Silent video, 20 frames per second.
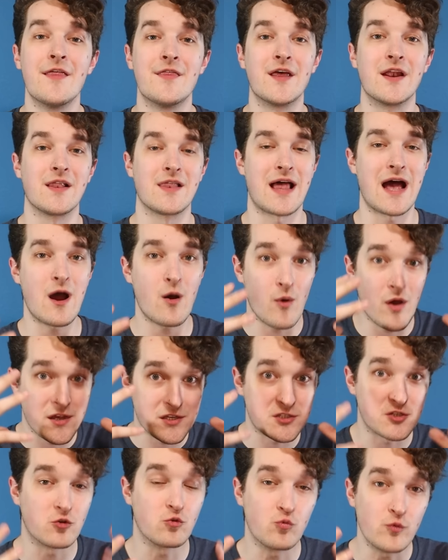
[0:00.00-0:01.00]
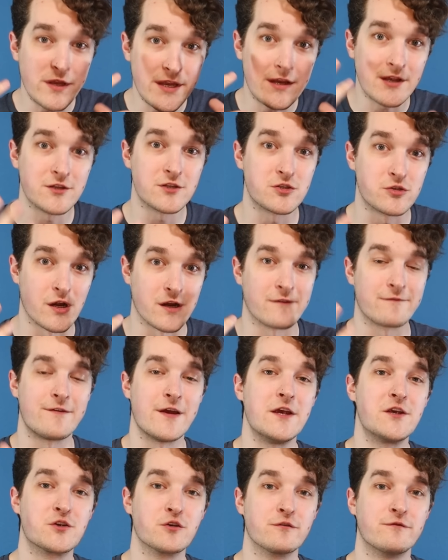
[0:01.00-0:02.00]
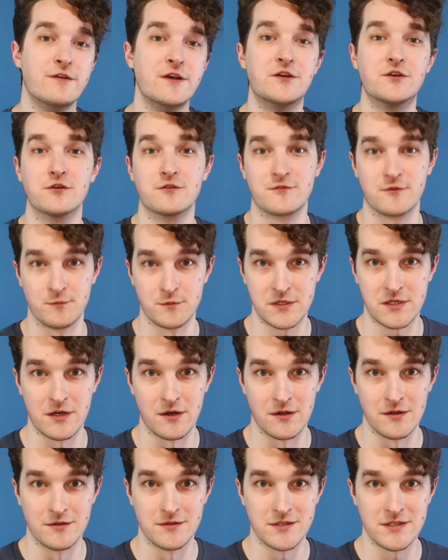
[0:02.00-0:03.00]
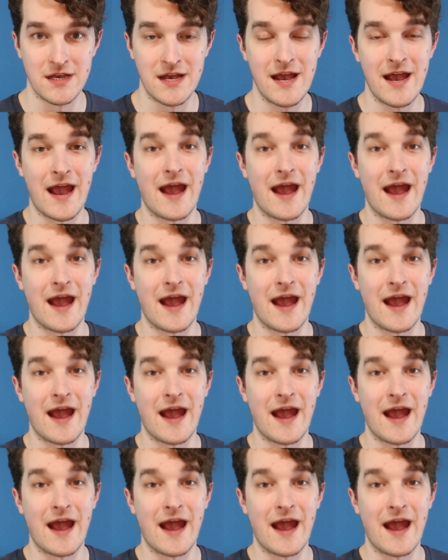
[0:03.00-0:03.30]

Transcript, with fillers: that allow us to reconstruct facial features from skulls.